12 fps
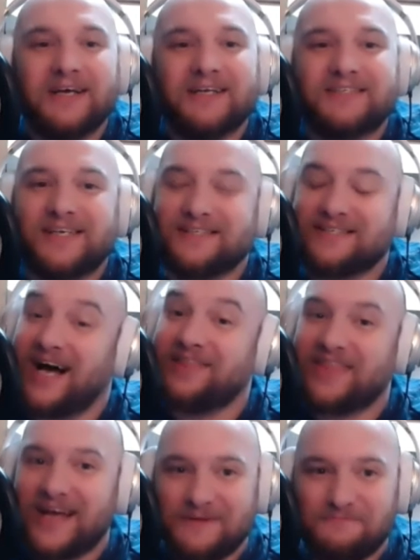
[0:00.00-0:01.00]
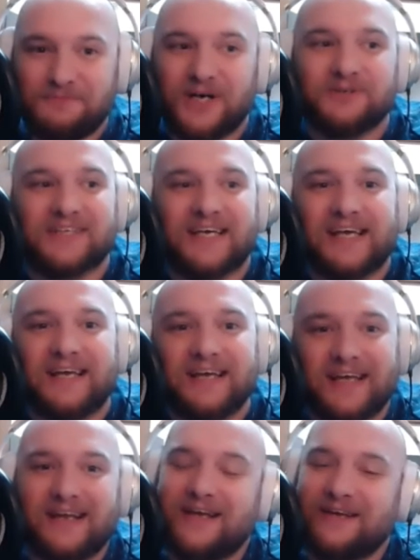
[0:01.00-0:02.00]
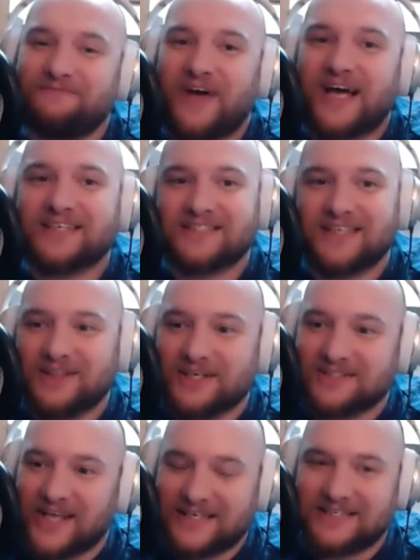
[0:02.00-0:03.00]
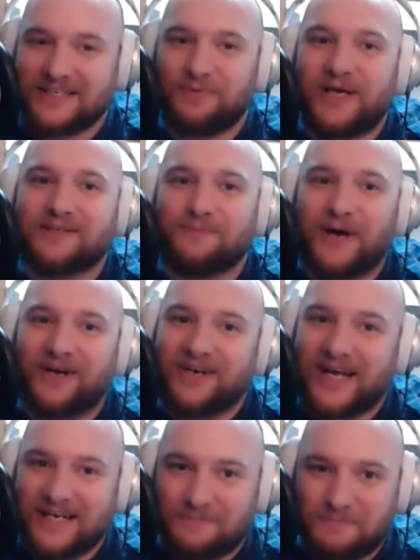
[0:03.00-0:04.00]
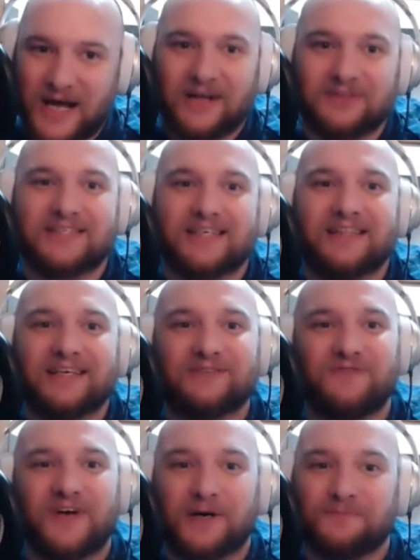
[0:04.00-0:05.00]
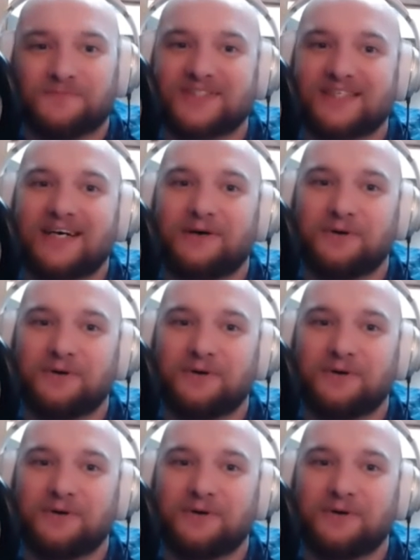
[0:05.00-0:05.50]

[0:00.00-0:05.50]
She's not that imposing. In, in fact, yeah. she looks like she weighs about 90 pounds in this film. Well,